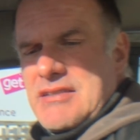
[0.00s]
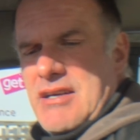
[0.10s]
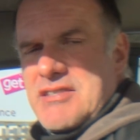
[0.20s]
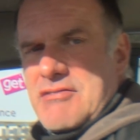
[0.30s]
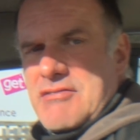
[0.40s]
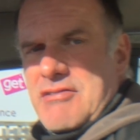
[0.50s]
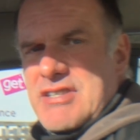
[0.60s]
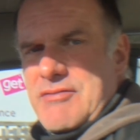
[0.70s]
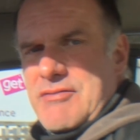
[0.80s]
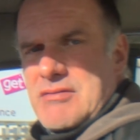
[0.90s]

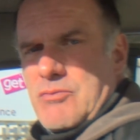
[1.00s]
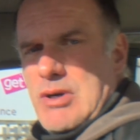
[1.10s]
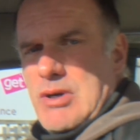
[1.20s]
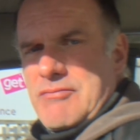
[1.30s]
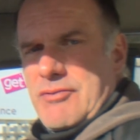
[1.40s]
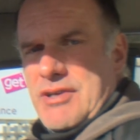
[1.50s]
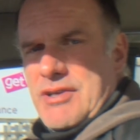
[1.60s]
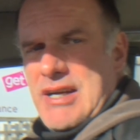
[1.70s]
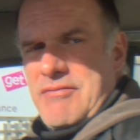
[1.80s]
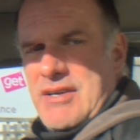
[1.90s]
907
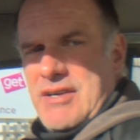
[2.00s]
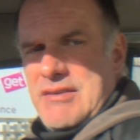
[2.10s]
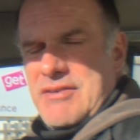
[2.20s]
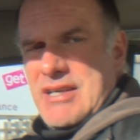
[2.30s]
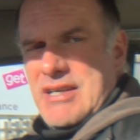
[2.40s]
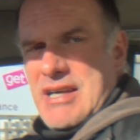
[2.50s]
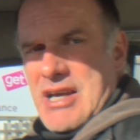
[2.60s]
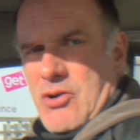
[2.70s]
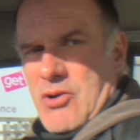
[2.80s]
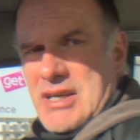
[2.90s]
1495,
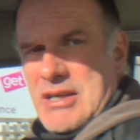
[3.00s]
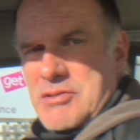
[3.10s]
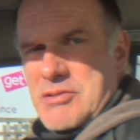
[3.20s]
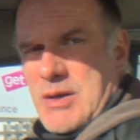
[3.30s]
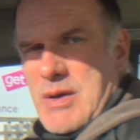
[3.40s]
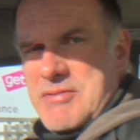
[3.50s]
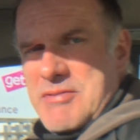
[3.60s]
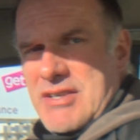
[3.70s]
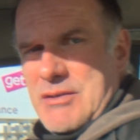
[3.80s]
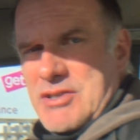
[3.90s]
or you can go to our
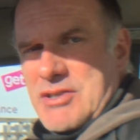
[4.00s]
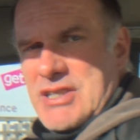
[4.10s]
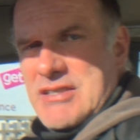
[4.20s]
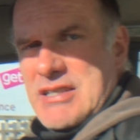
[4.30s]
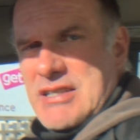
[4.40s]
website, which is